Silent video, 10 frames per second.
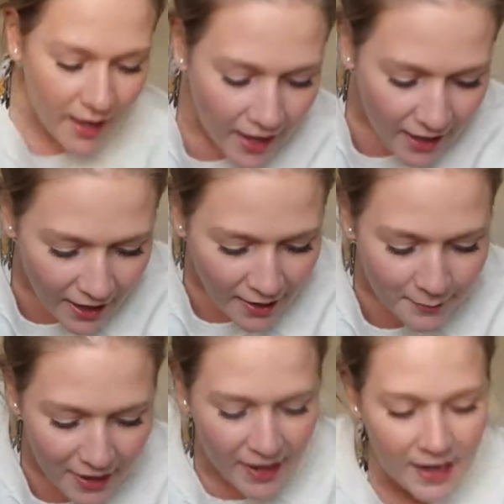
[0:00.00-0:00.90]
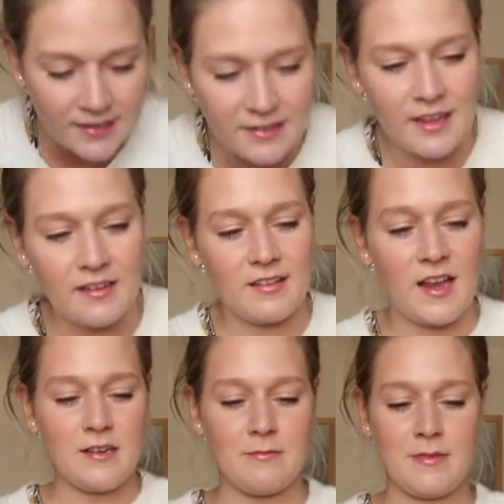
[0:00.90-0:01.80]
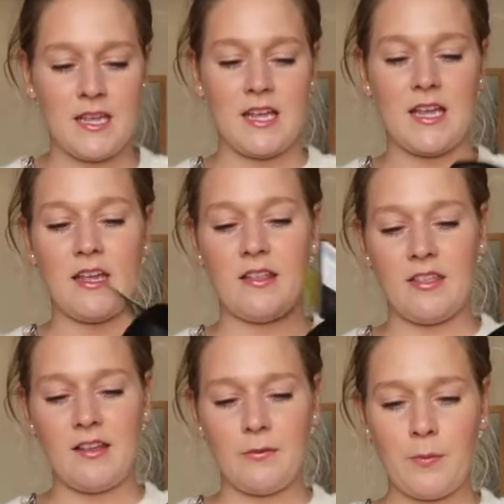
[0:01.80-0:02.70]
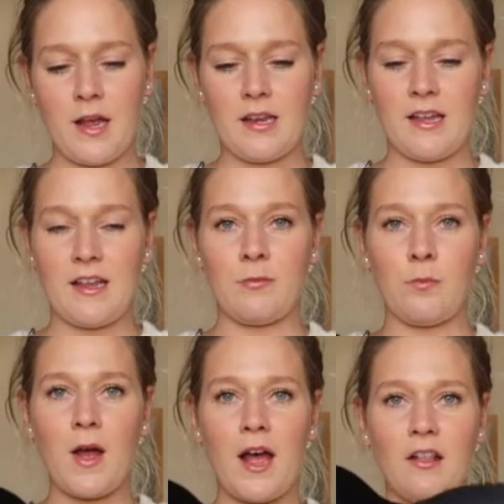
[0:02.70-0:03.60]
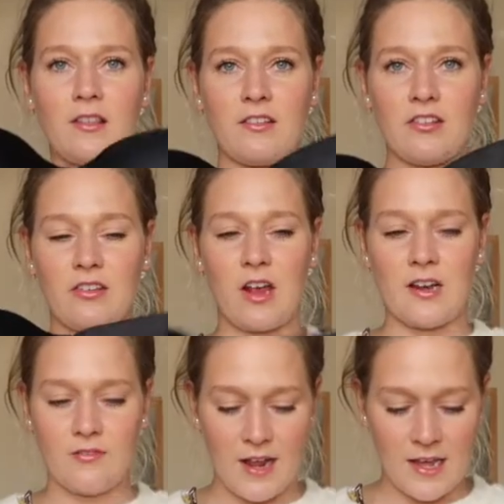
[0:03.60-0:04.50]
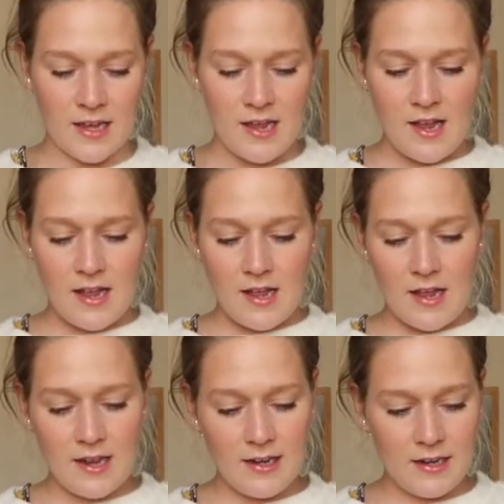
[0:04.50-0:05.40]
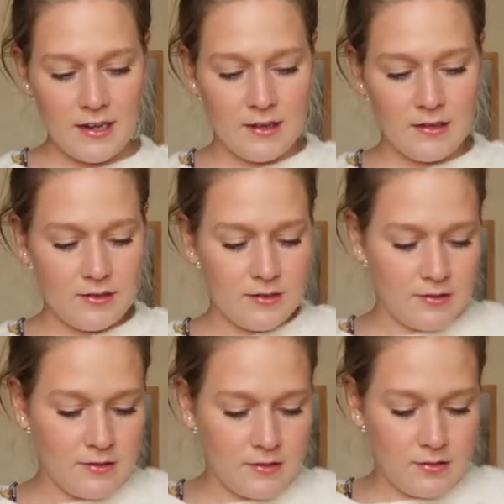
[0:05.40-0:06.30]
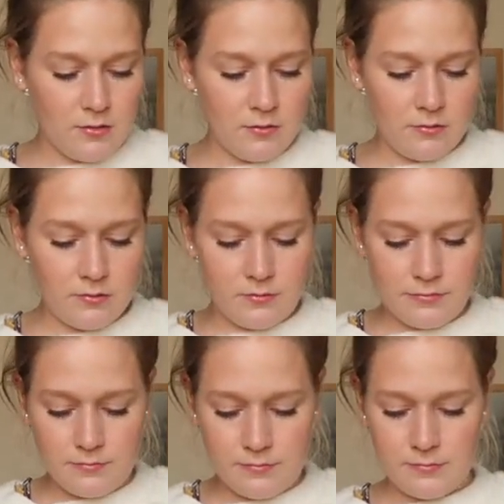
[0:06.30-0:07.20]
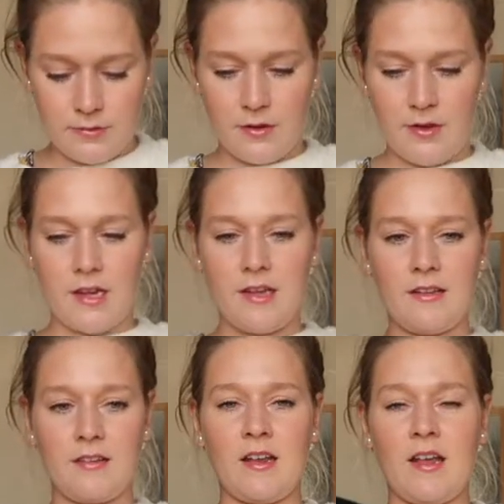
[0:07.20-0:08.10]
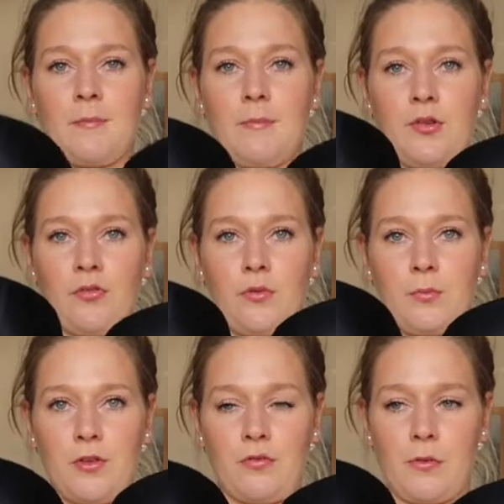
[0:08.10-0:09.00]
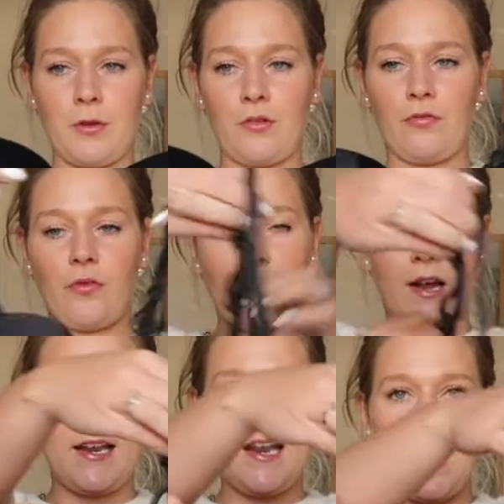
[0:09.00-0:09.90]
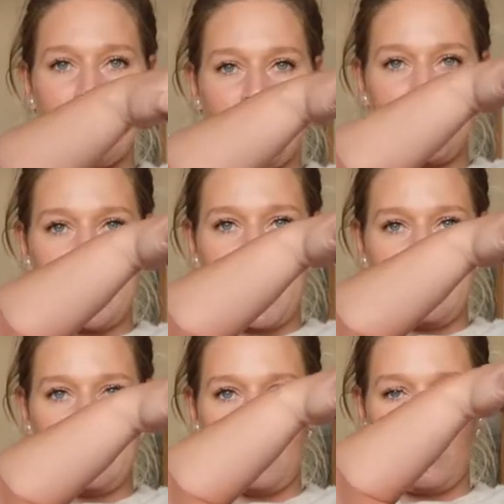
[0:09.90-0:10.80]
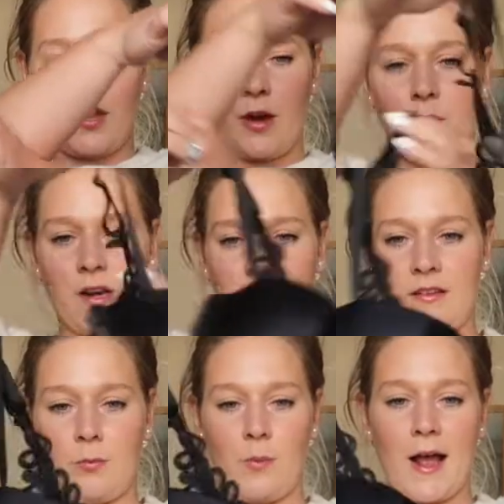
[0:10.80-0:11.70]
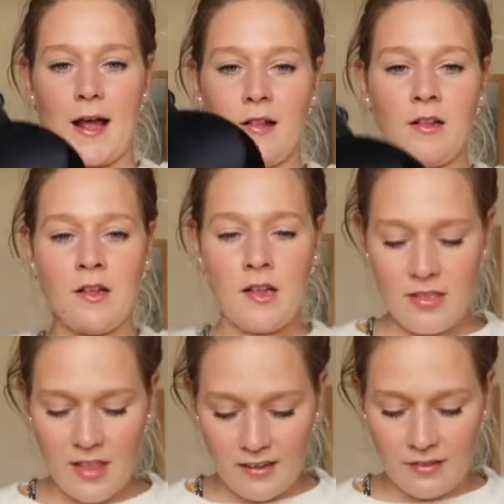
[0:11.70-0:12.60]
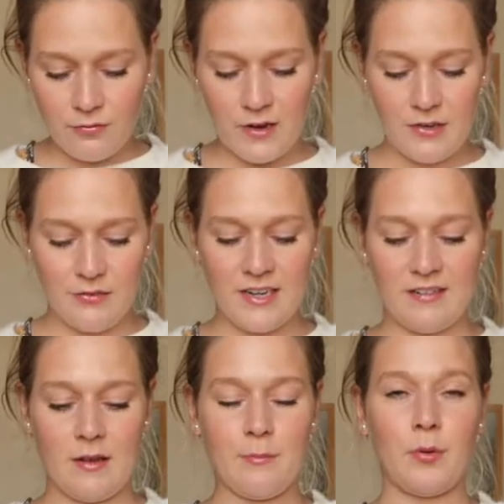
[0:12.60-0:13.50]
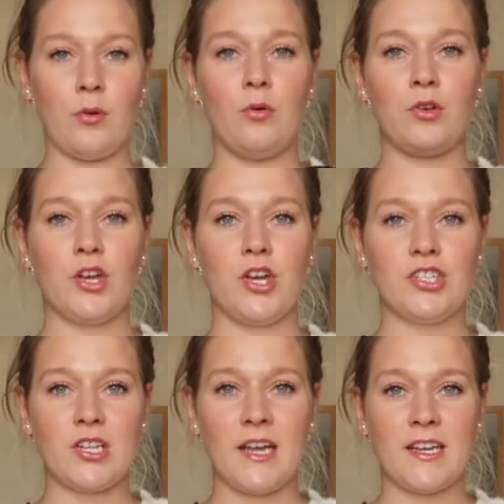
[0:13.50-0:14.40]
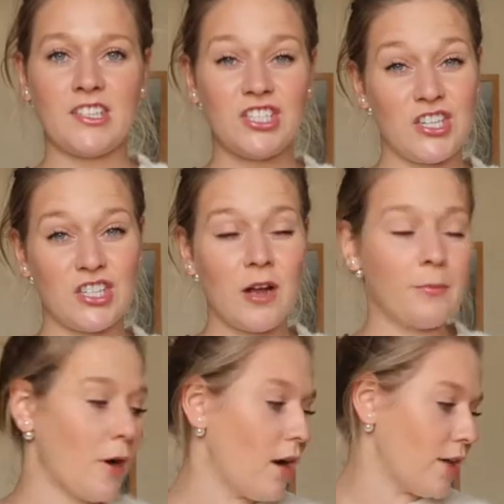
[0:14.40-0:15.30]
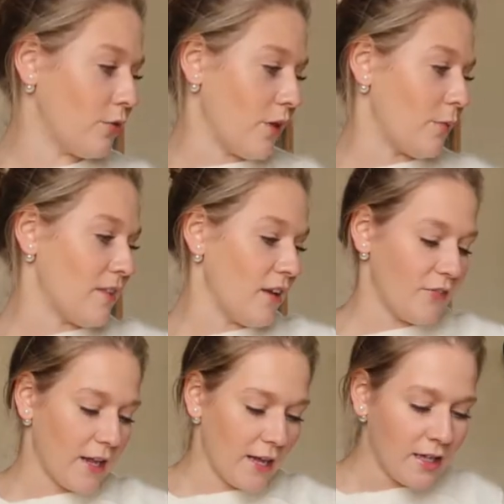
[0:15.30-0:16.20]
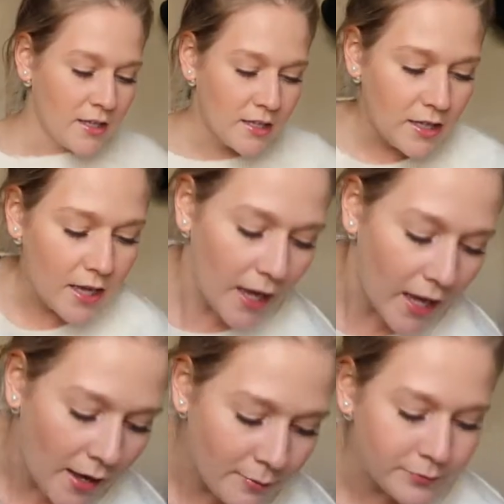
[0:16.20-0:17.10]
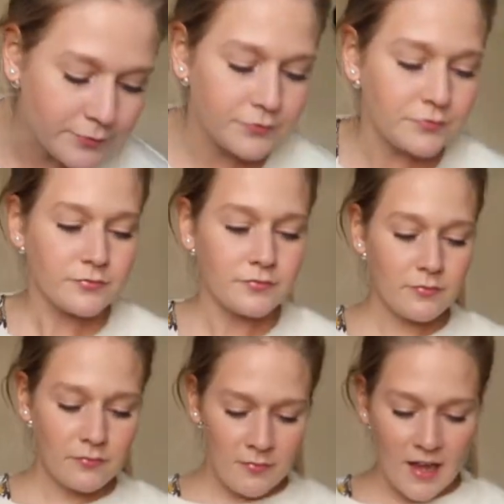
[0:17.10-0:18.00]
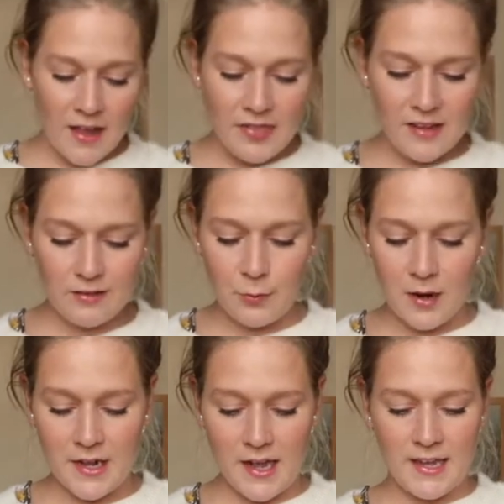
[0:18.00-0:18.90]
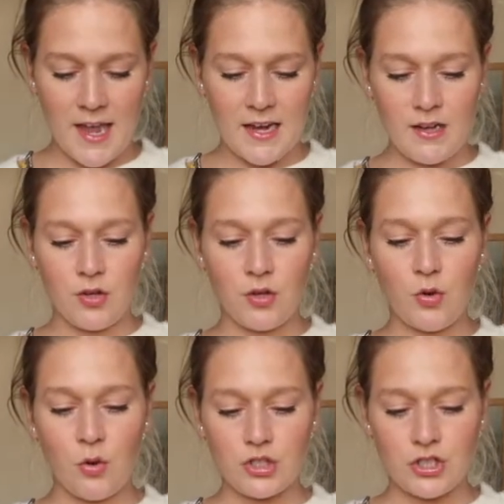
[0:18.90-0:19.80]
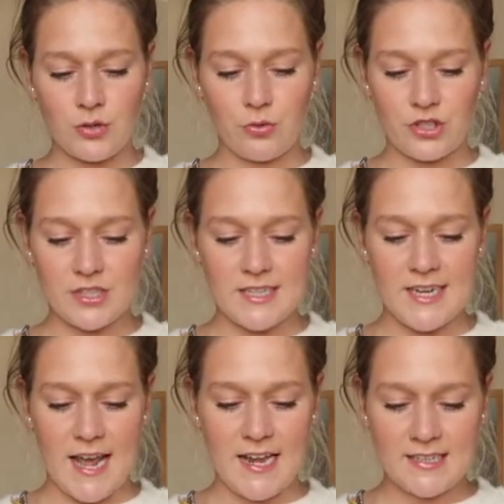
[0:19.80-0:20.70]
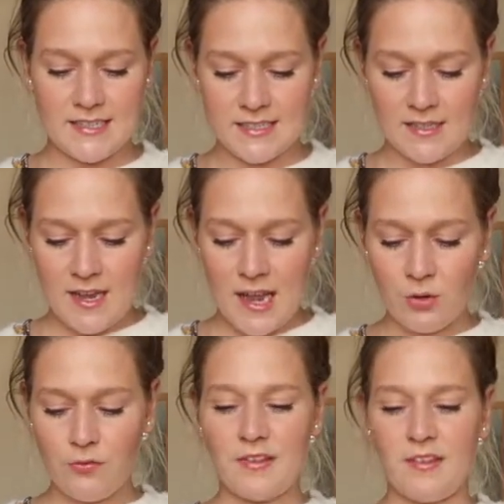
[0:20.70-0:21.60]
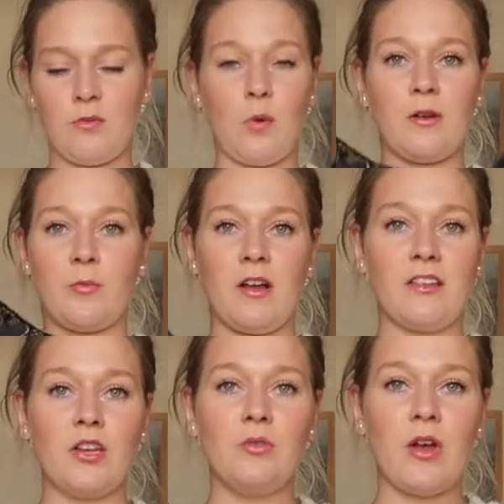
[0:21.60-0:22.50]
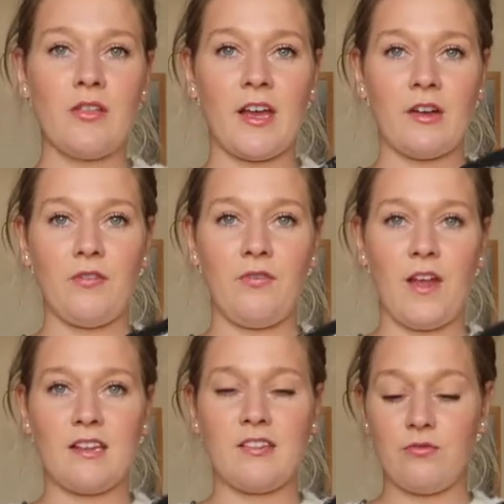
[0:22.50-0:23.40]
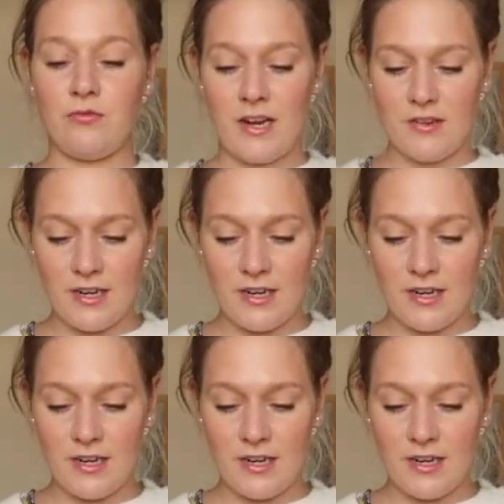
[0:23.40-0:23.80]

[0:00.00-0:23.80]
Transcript: Um, and they sent me this one as well. That's just kind of like a little... Oh, there it is. Beautiful, beautiful, beautiful. I love the lace on that one as well. That's a really, really simple, good, like, t-shirt bra. I thought that was lovely. Um, and this one, again, gorgeous, gorgeous lace. And obviously it's Wonderbra, so you know they're going to fit really,